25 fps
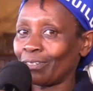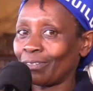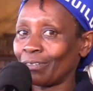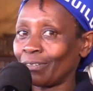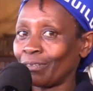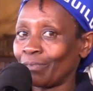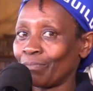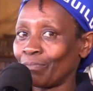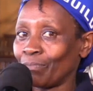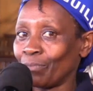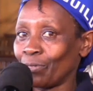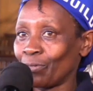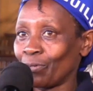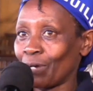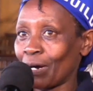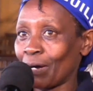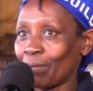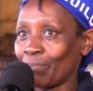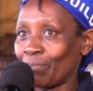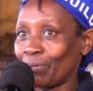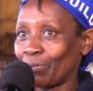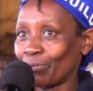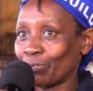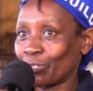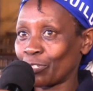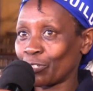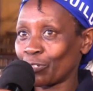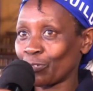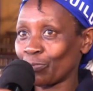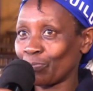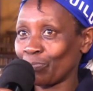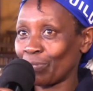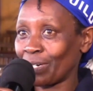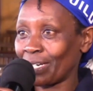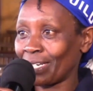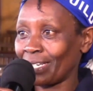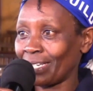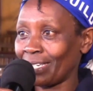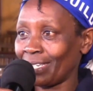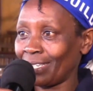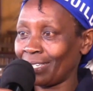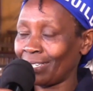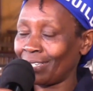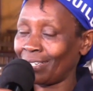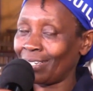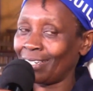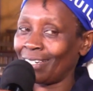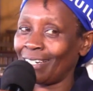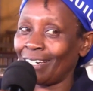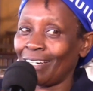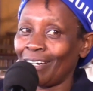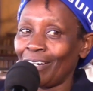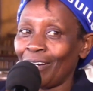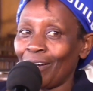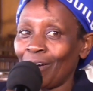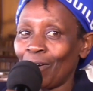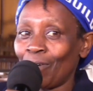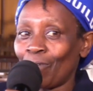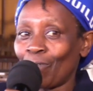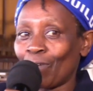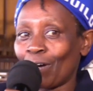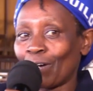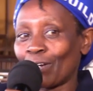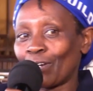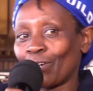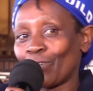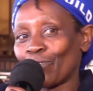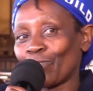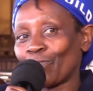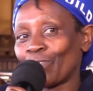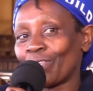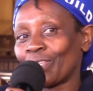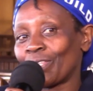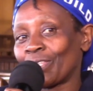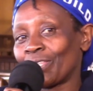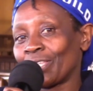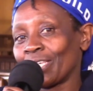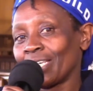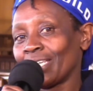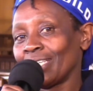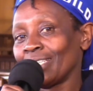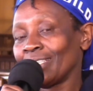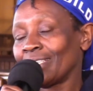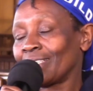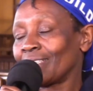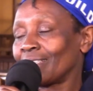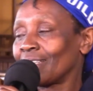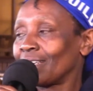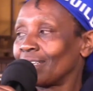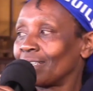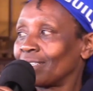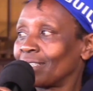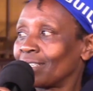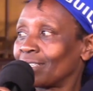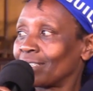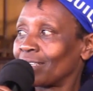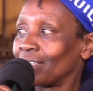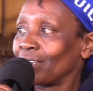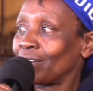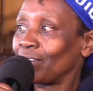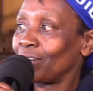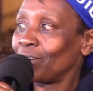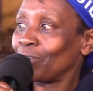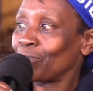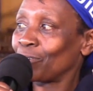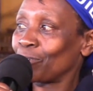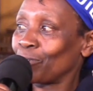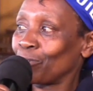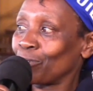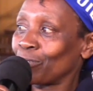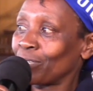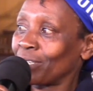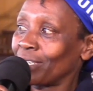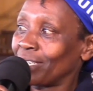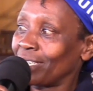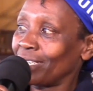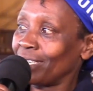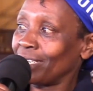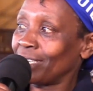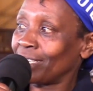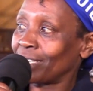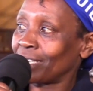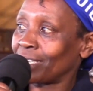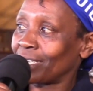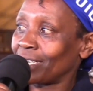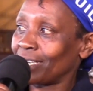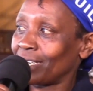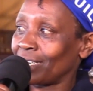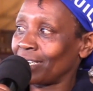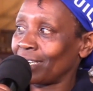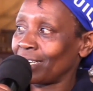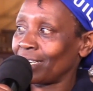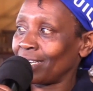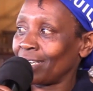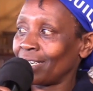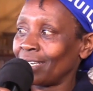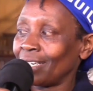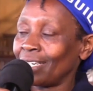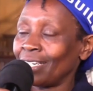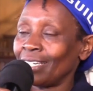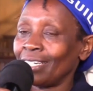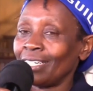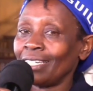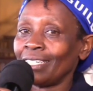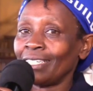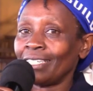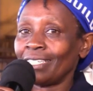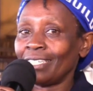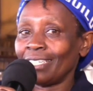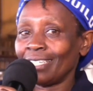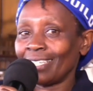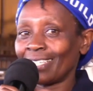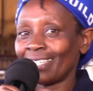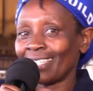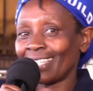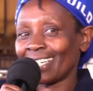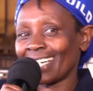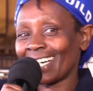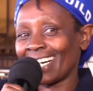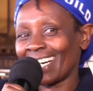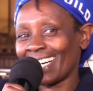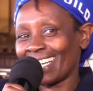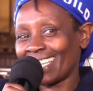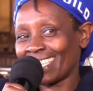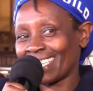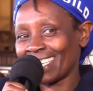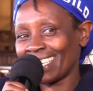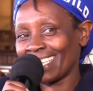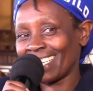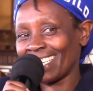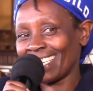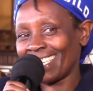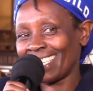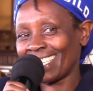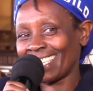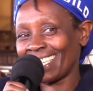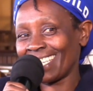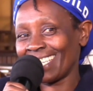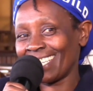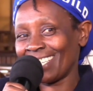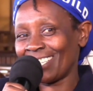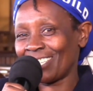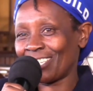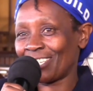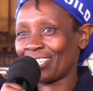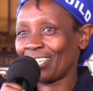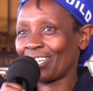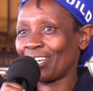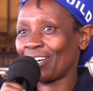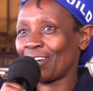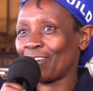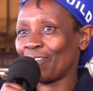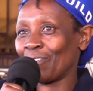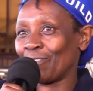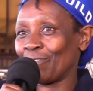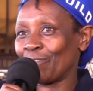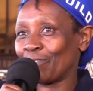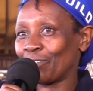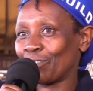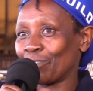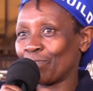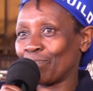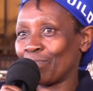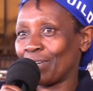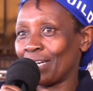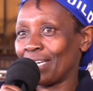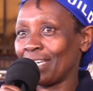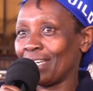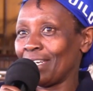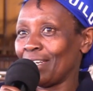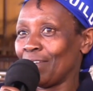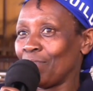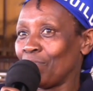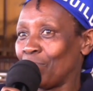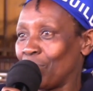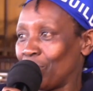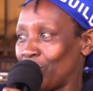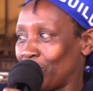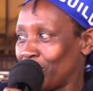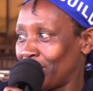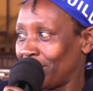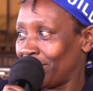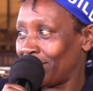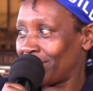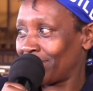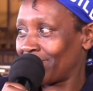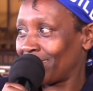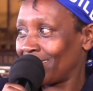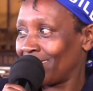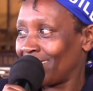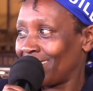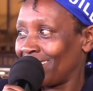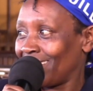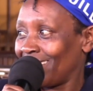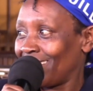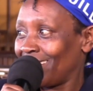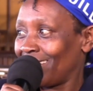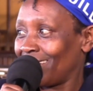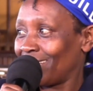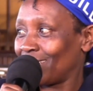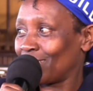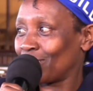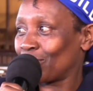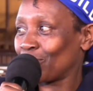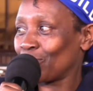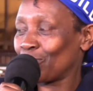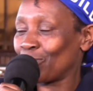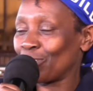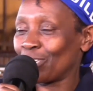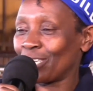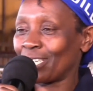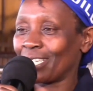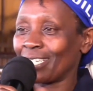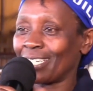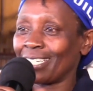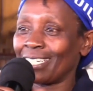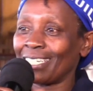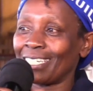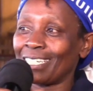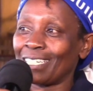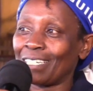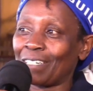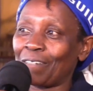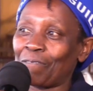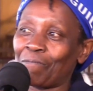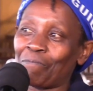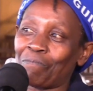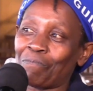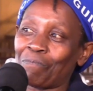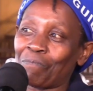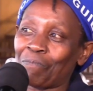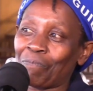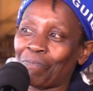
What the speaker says: more about Tumaini. One of the things that Rose didn't say, she is the current chair of Tumaini board, and so she